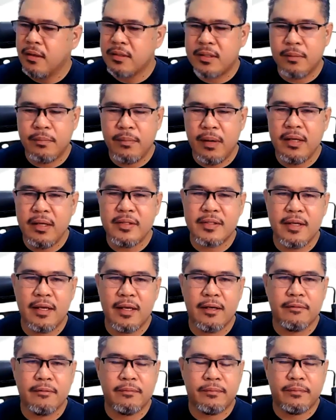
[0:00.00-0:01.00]
It's
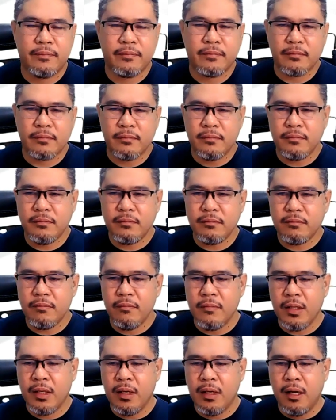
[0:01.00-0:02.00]
amazing.
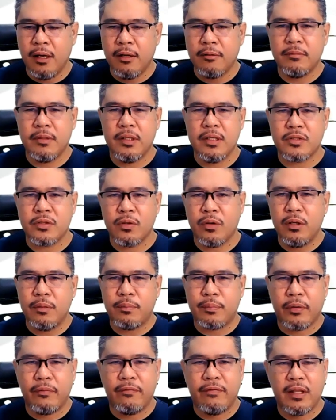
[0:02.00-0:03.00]
It's
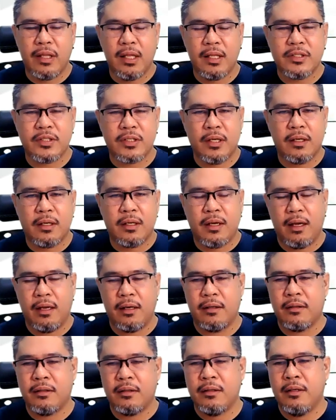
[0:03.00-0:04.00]
all providential
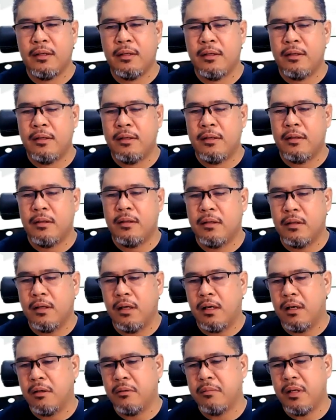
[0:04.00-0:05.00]
care.
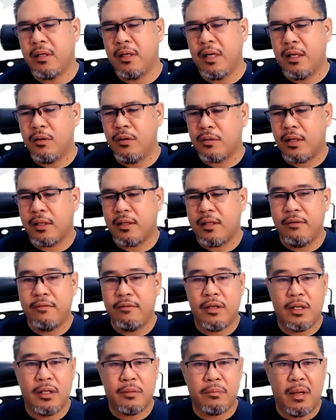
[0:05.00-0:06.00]
And I look at
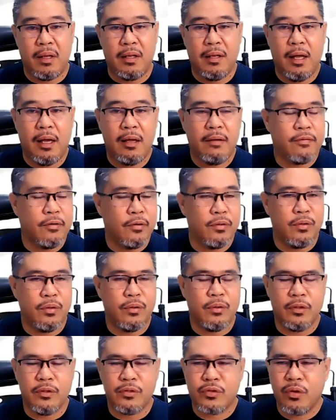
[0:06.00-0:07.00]
even at my life, oh
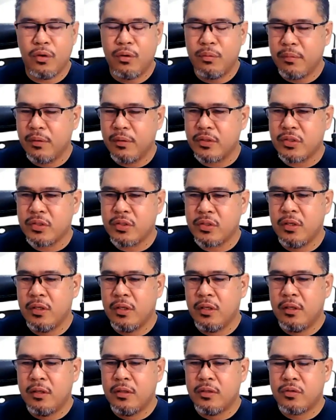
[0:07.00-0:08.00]
no, there's so much
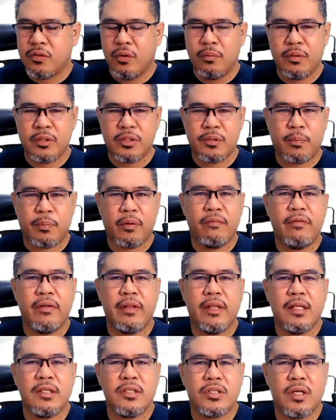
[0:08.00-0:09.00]

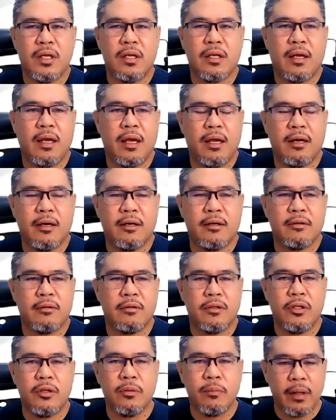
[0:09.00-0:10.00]
providential care.
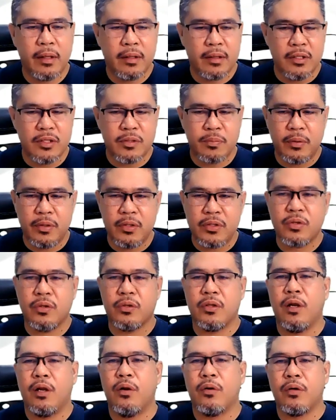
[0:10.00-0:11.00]
You met this
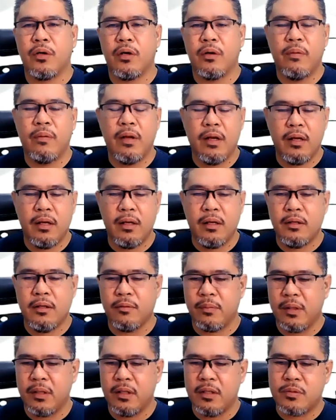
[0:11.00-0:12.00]
person along the way,
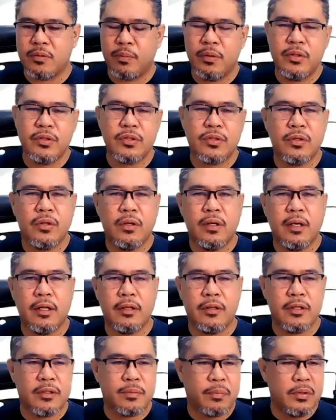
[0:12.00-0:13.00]
you met this
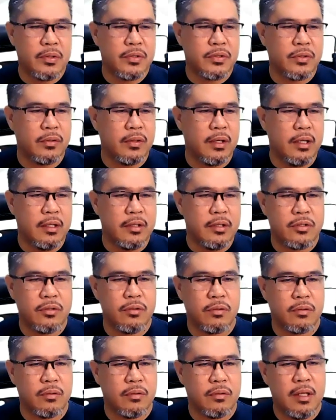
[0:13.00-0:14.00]
person, and this person
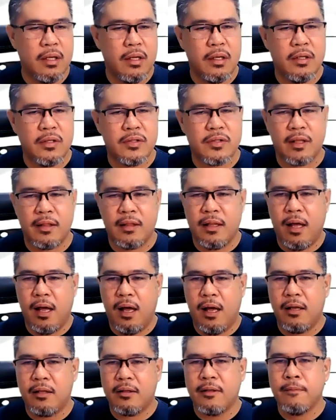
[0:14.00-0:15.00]
leads you to this and
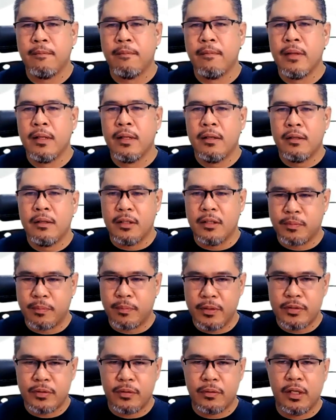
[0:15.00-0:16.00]
that. This
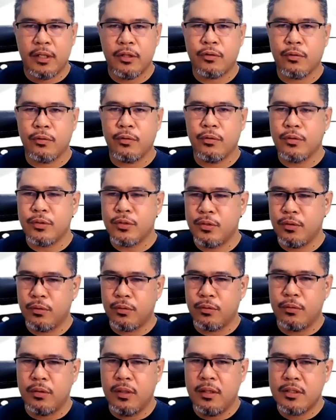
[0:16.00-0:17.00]
person introduced
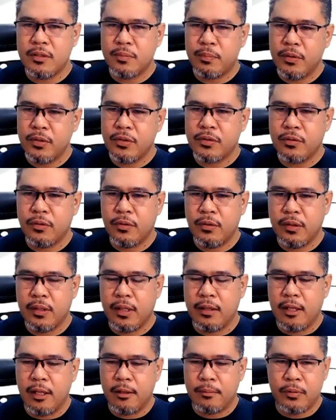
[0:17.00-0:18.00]
you to this
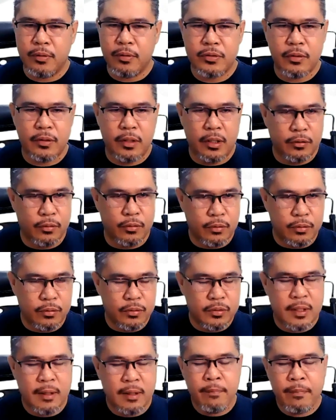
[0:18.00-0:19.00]
person, and that person
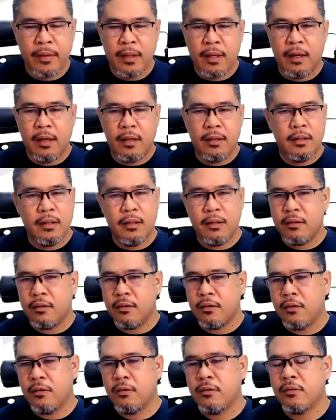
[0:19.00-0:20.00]
introduced. And then,